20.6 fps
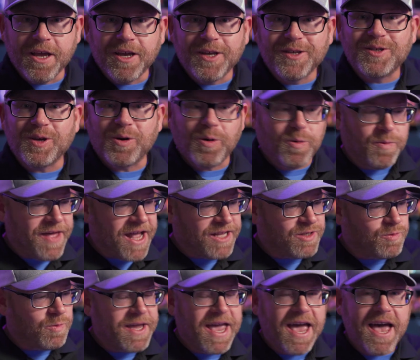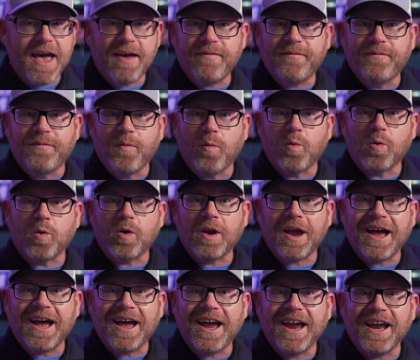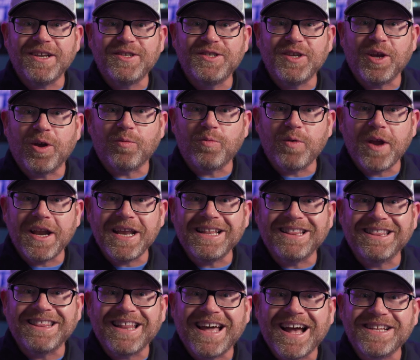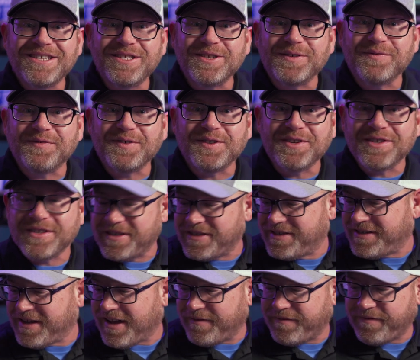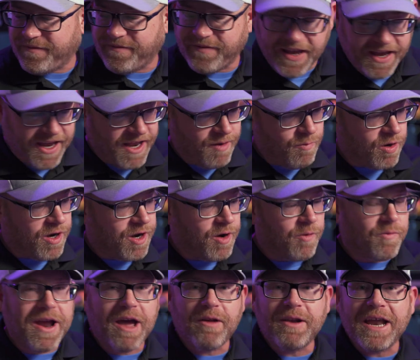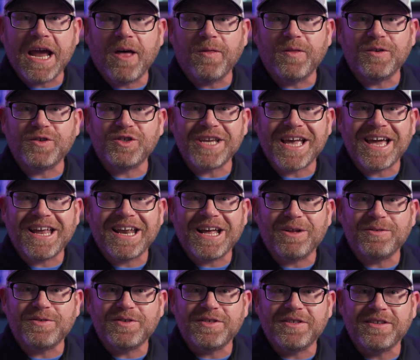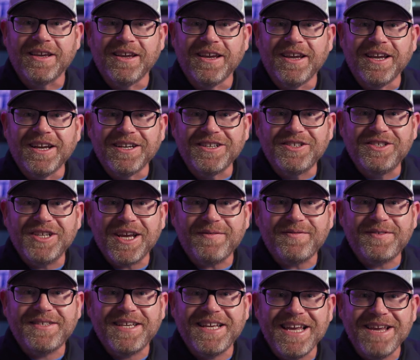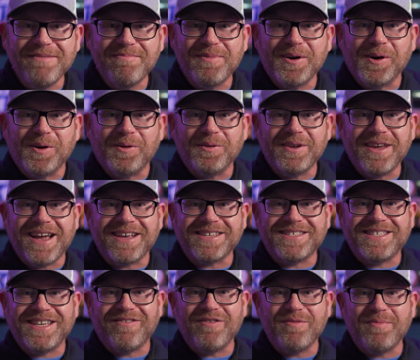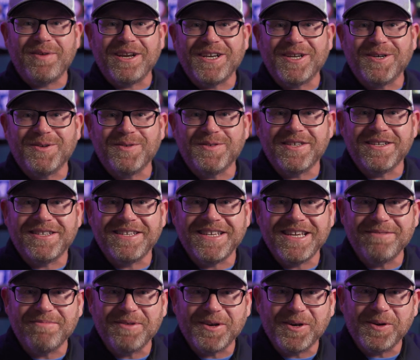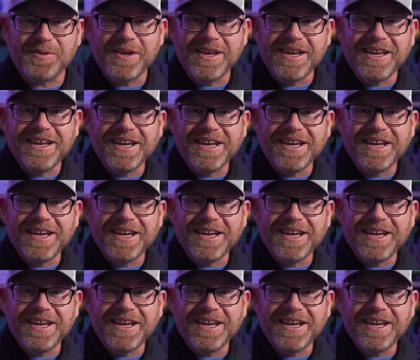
So that's what we have for IGEL Ready. Lots of good stuff, and we're going to round out the shout outs. Jeff Tebow, yes, everybody knows the Tebow.